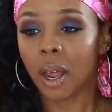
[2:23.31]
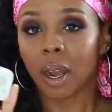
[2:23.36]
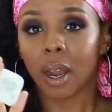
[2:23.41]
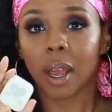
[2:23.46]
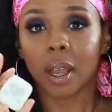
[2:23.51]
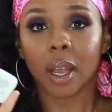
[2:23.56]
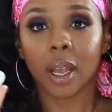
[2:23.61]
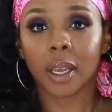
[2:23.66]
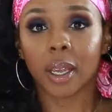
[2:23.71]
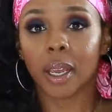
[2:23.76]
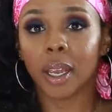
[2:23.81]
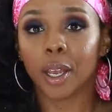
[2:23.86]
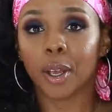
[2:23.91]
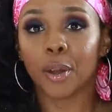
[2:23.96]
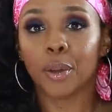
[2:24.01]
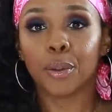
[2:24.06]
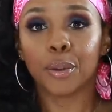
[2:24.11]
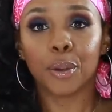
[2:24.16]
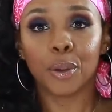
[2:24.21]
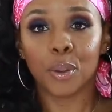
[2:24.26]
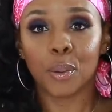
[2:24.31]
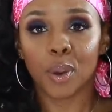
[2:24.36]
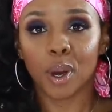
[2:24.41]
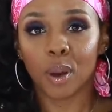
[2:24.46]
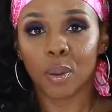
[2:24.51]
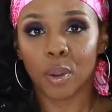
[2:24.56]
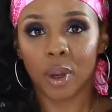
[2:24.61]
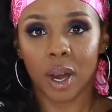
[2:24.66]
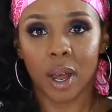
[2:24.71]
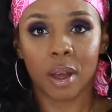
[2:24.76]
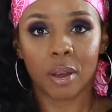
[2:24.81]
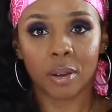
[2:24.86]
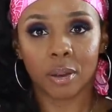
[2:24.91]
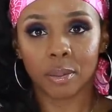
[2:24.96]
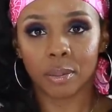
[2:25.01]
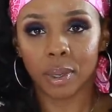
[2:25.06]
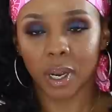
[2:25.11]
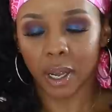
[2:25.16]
like I can't go nowhere without them.